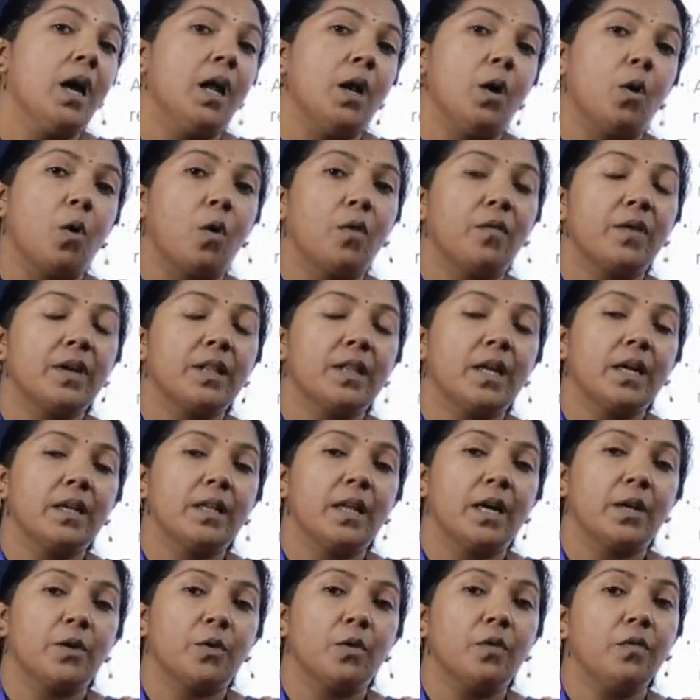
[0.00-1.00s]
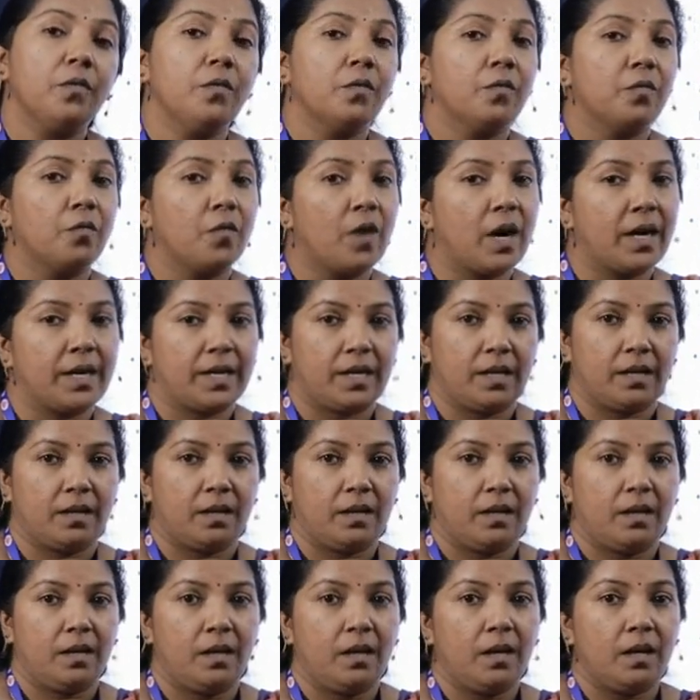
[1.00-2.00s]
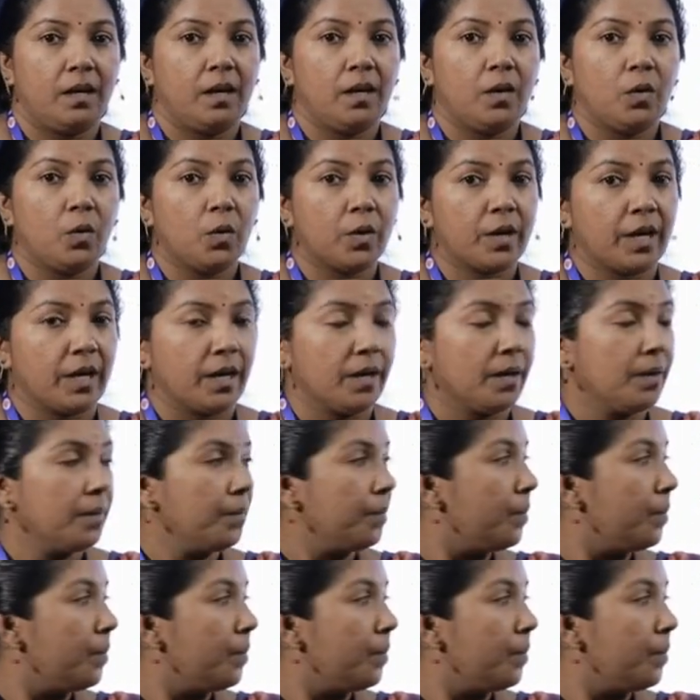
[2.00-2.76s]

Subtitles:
lower than that of water. Okay.